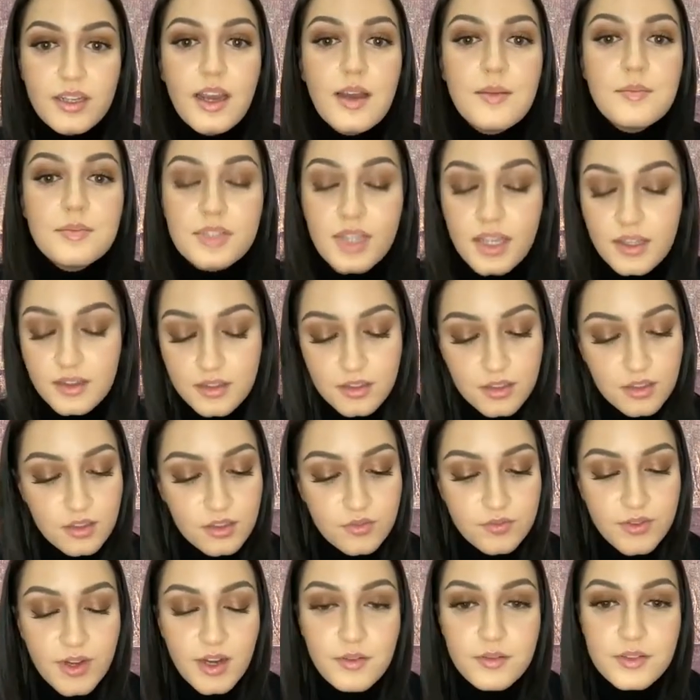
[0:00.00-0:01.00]
I'm telling you, if
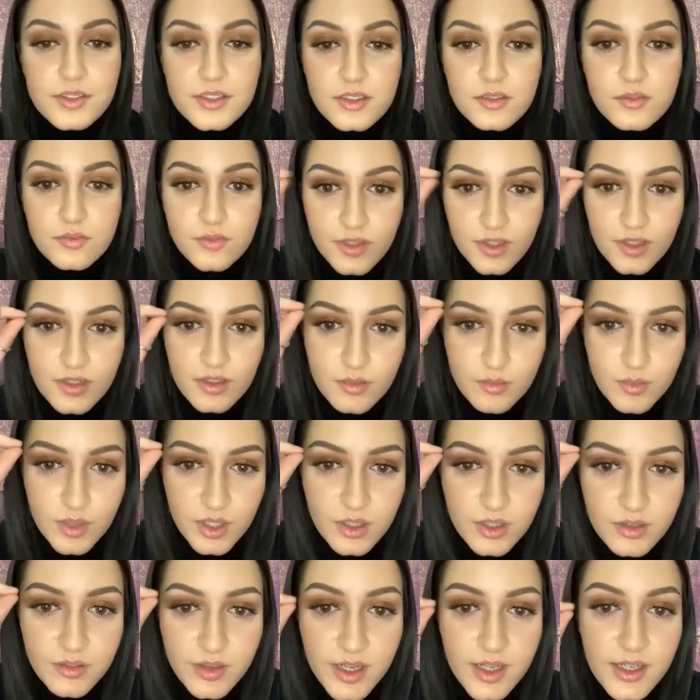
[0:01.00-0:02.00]
I was in front of the
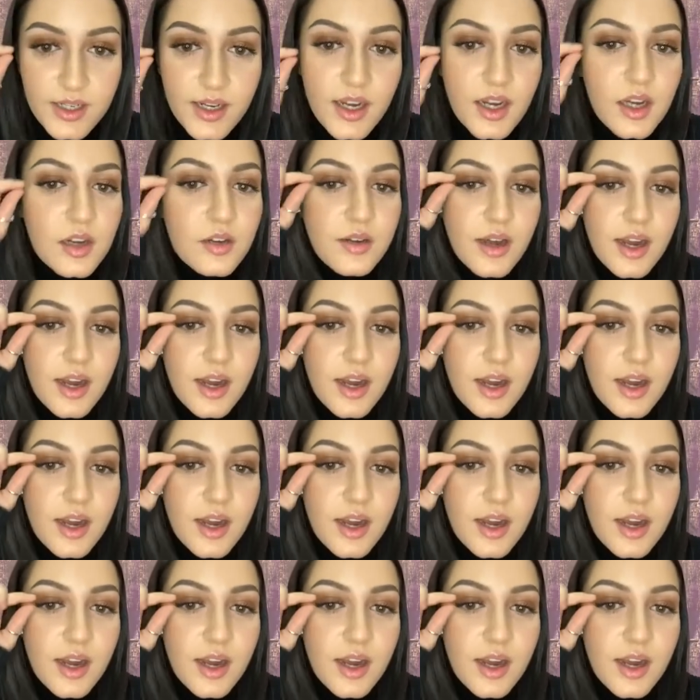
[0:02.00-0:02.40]
mirror right now,